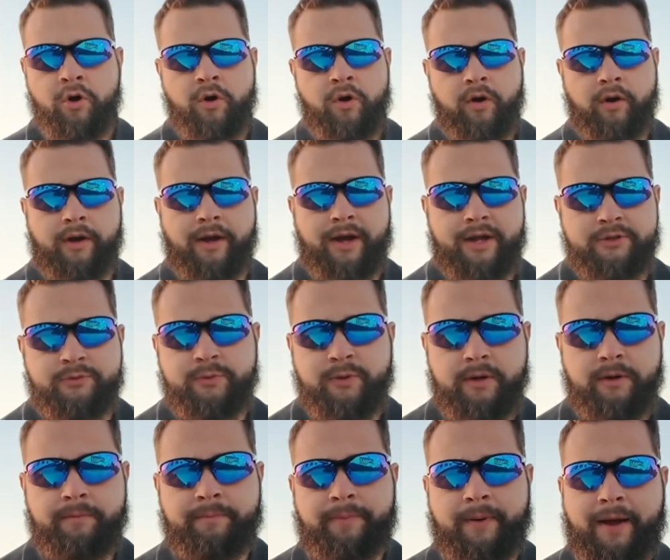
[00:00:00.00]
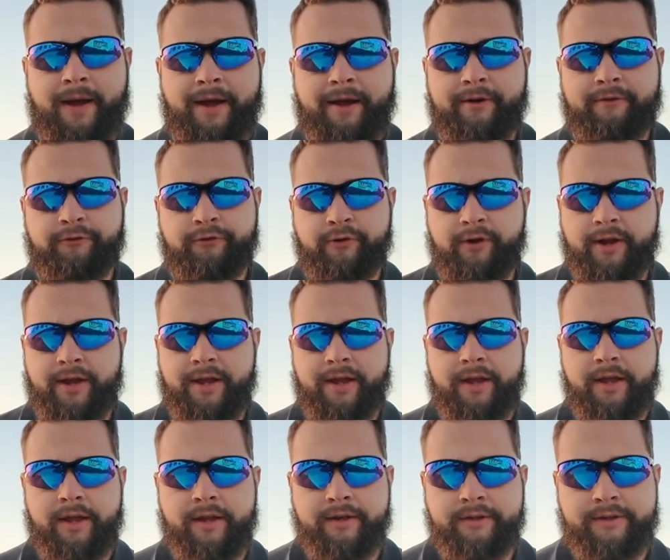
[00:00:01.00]
Well guys, we are back for
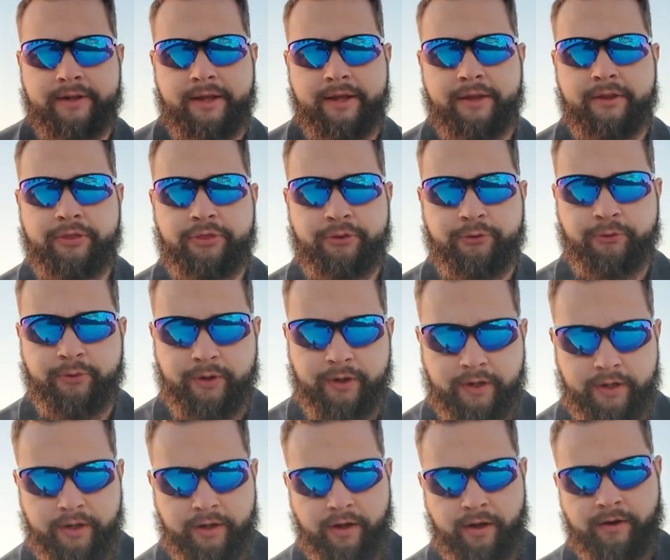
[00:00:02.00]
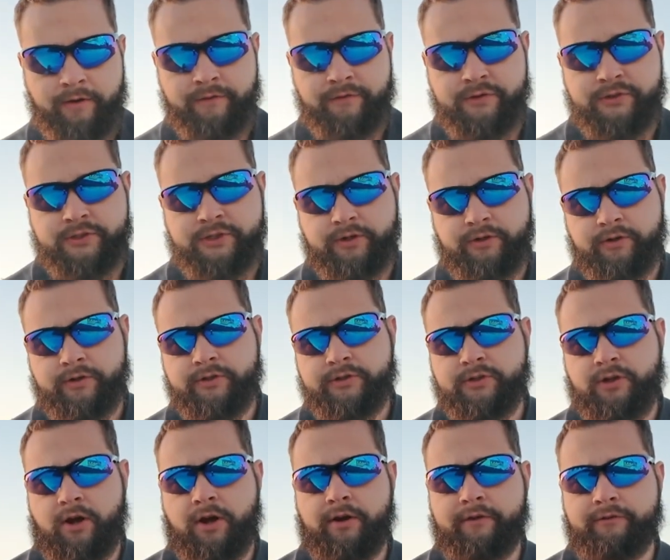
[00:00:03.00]
a day 3 of the Cirrus
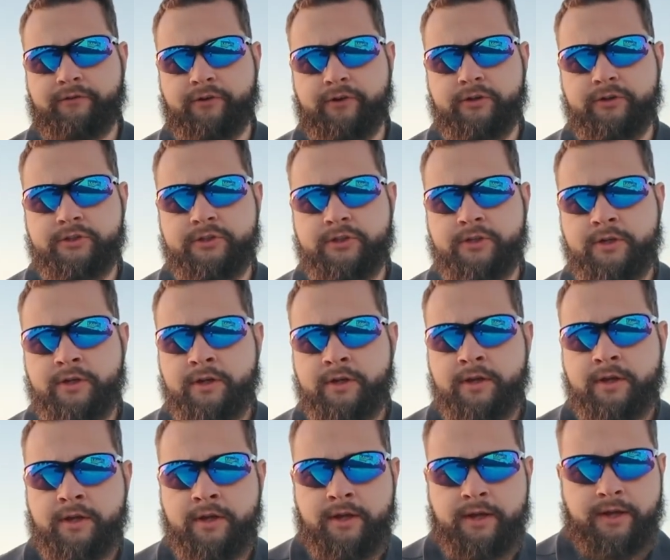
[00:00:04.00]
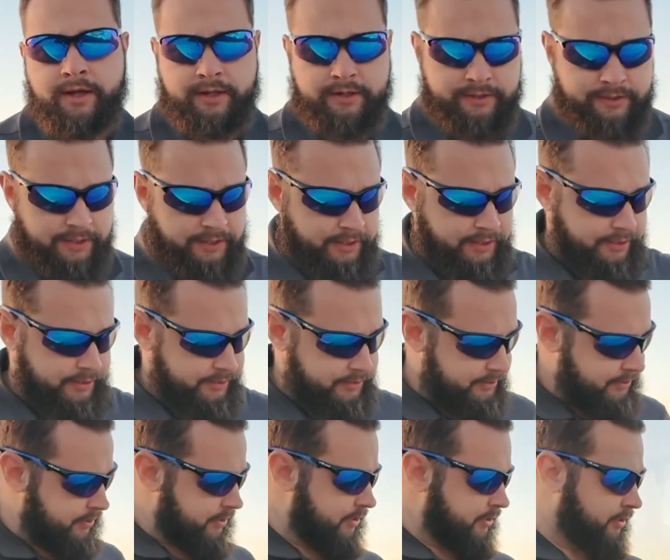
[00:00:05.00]
ConVerge. It
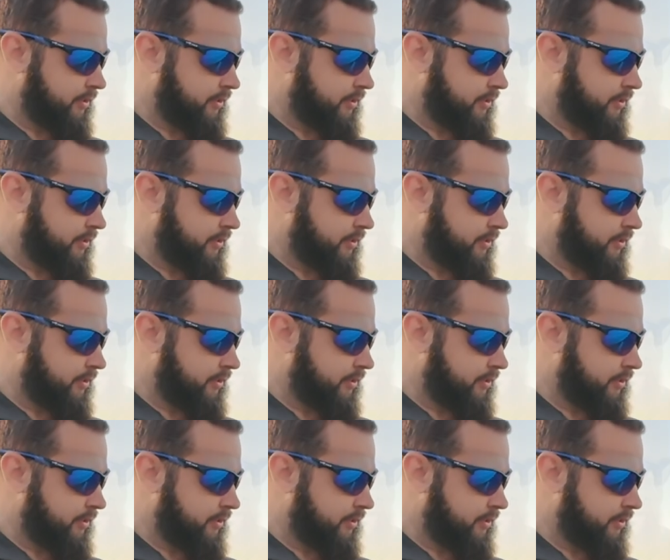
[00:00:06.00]
is